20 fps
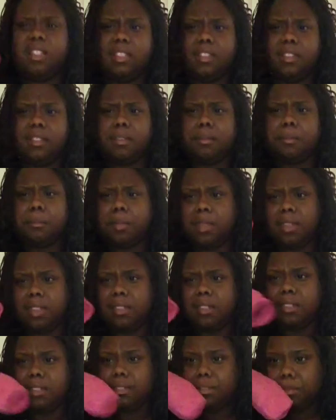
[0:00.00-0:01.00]
look a
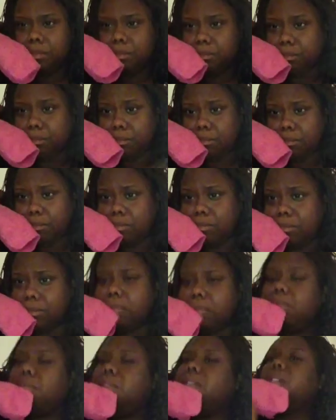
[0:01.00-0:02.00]
mess.
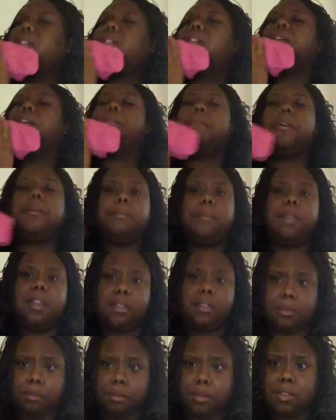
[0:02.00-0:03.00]
Y'all, my
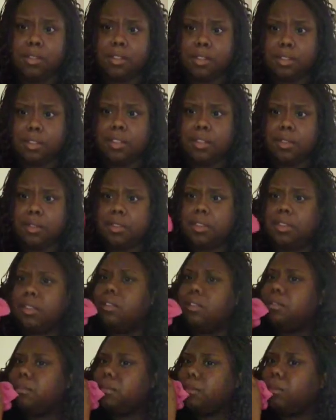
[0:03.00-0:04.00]
mouth really is hurting.
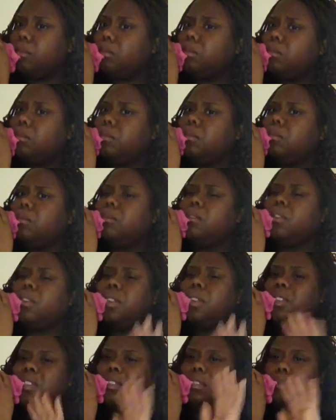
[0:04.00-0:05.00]

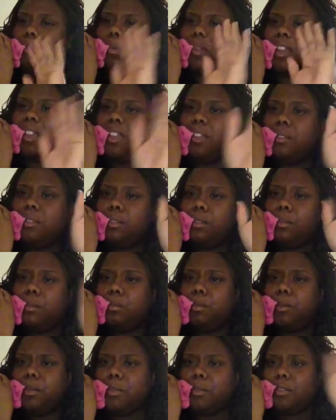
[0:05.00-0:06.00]
Bye, YouTube.